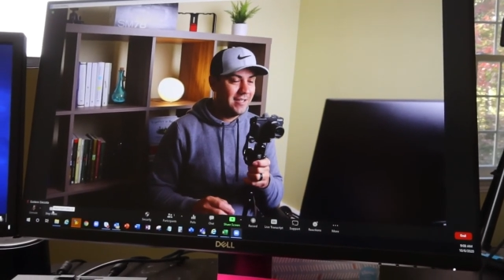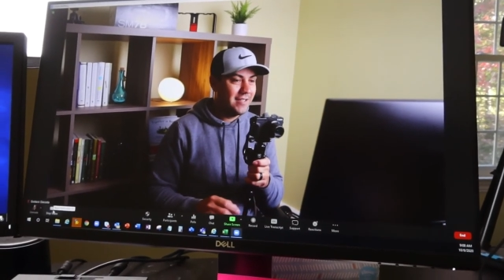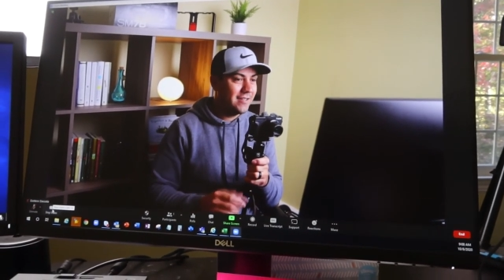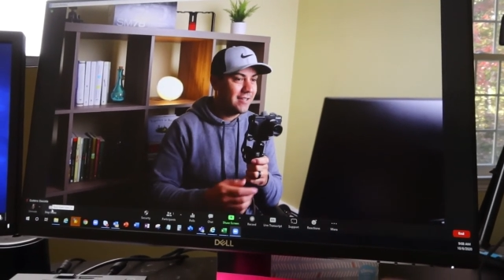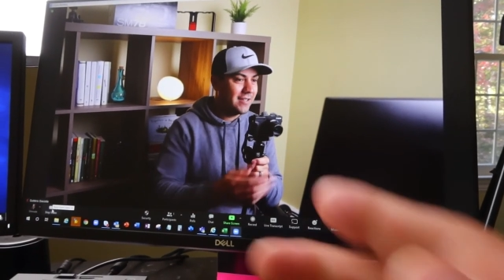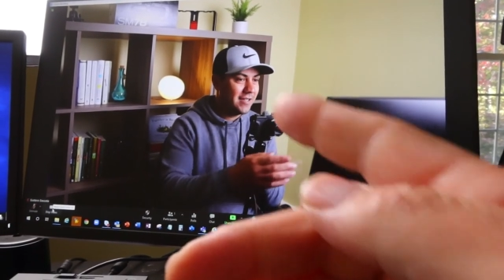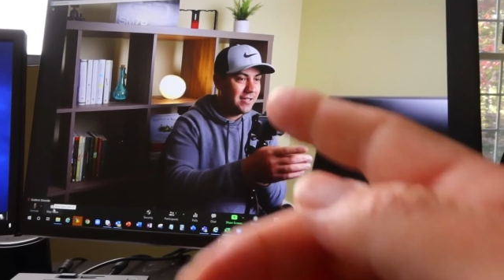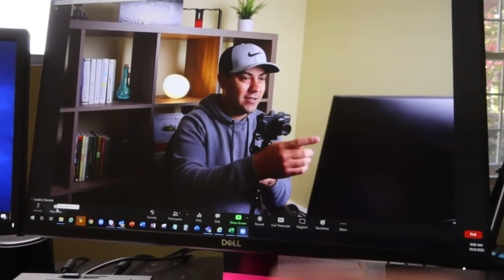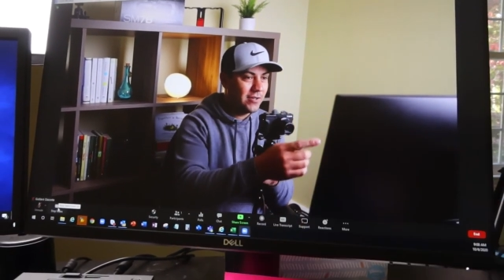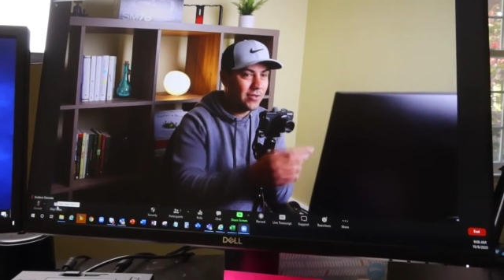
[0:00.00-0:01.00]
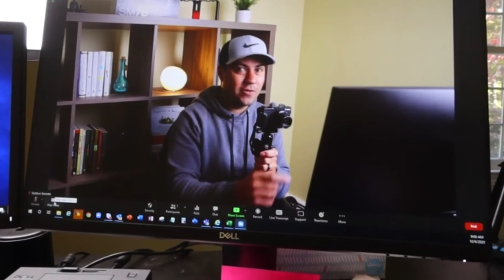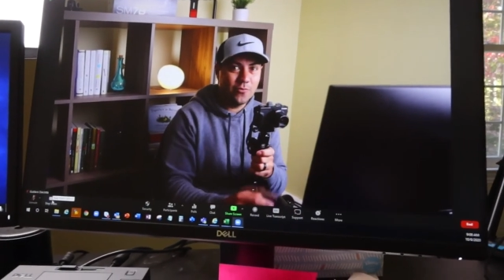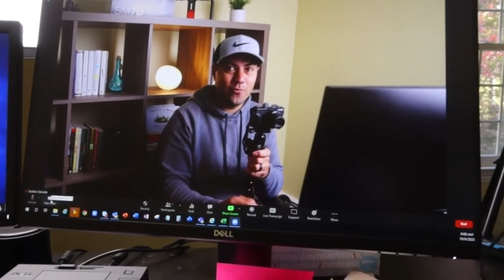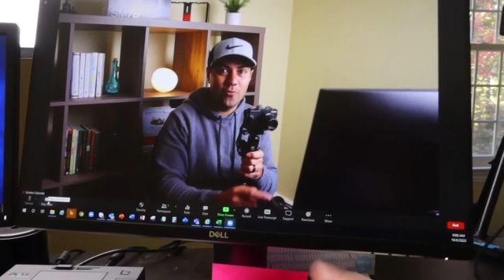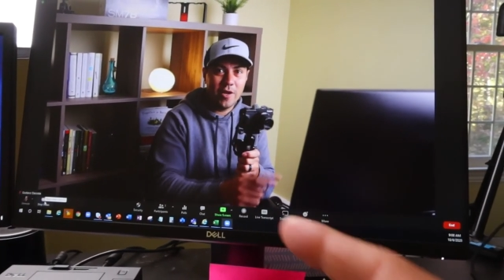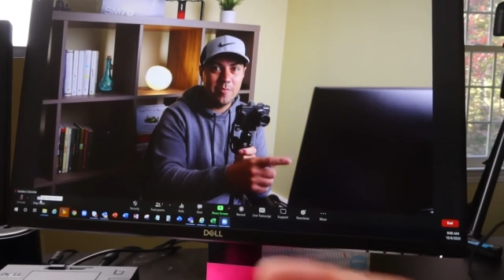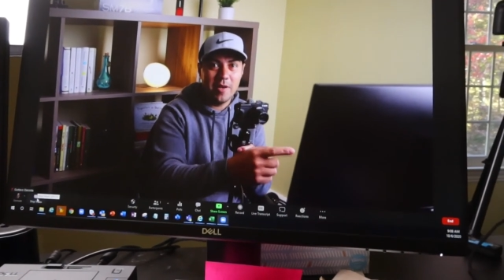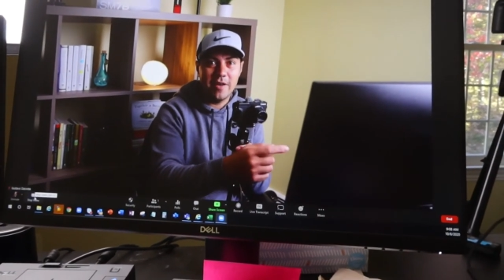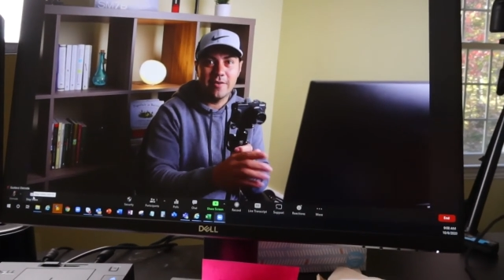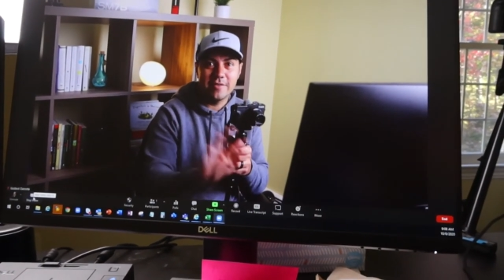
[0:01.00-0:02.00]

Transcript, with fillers: Look at it's way better